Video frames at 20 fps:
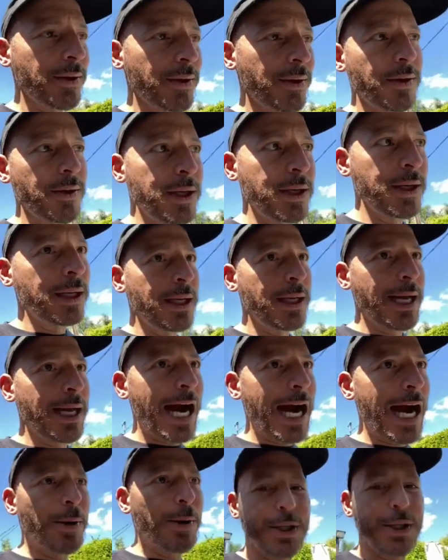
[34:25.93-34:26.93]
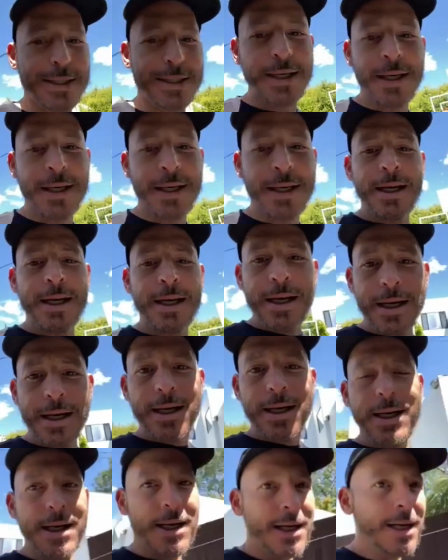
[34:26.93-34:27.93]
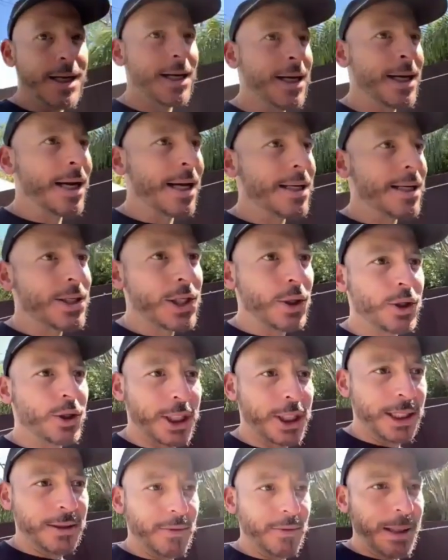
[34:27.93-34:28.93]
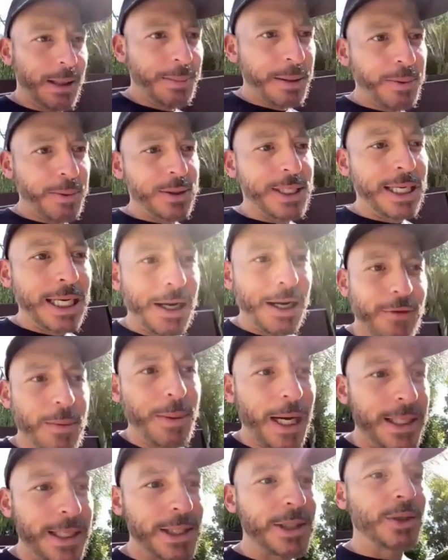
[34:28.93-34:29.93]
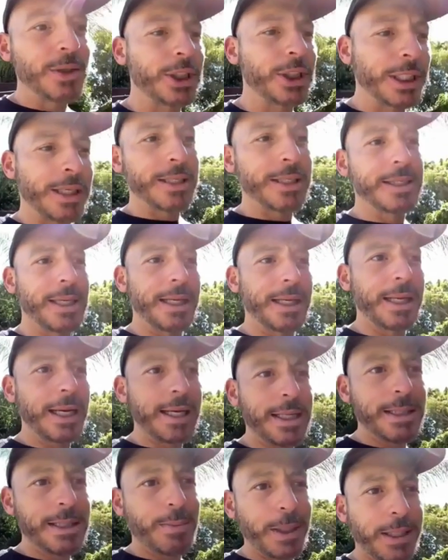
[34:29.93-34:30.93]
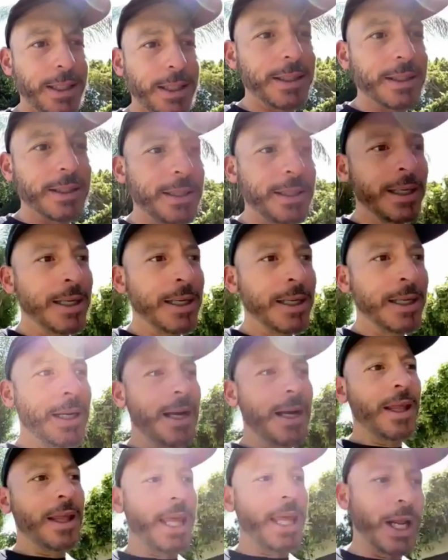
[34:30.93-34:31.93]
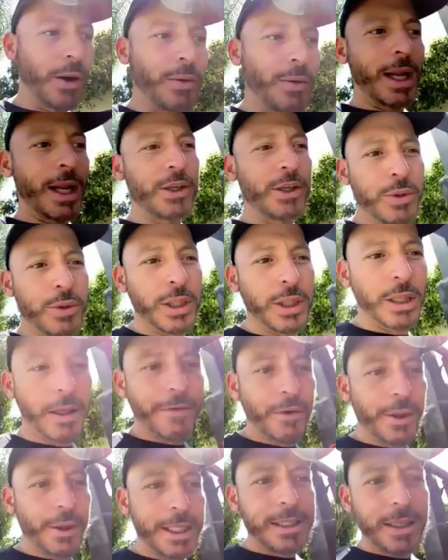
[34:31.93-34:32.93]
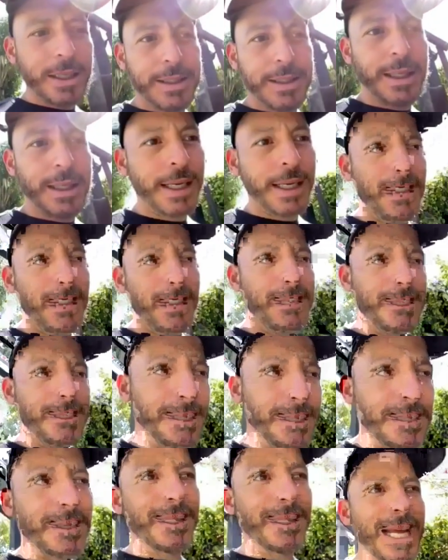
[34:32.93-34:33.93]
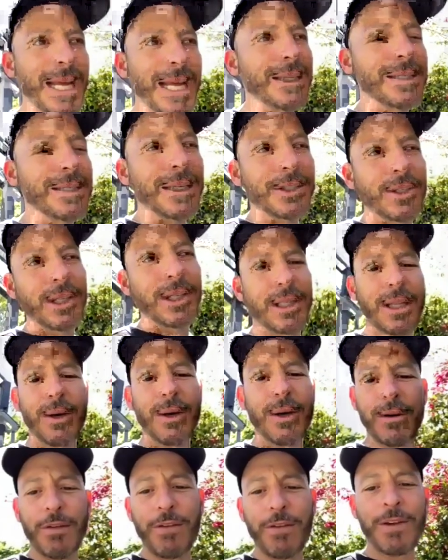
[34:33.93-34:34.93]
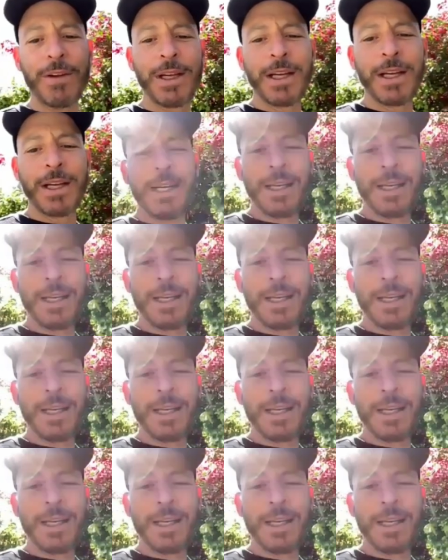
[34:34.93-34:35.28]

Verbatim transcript: I mean, the logic makes sense. Yeah. Sushi, right? People say never buy sushi on Sundays because they don't do deliveries on Sundays, and so that is such a load of.